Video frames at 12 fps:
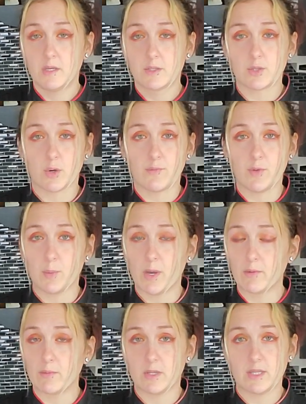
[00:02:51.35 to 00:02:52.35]
So if you
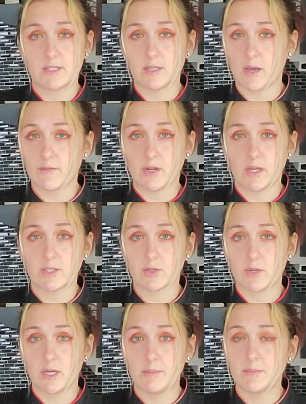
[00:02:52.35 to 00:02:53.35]
want really soft ice
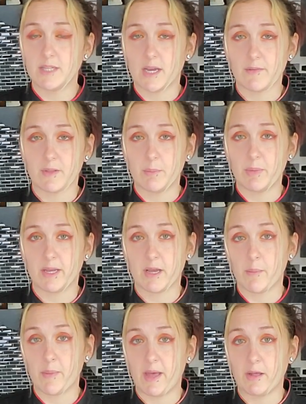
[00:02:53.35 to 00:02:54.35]
cream, definitely pick
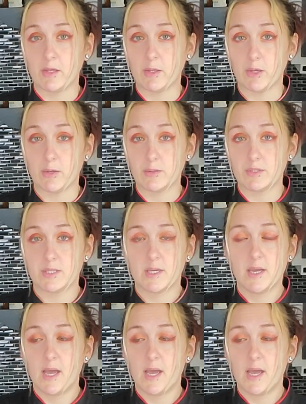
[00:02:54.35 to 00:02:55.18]
up allulose.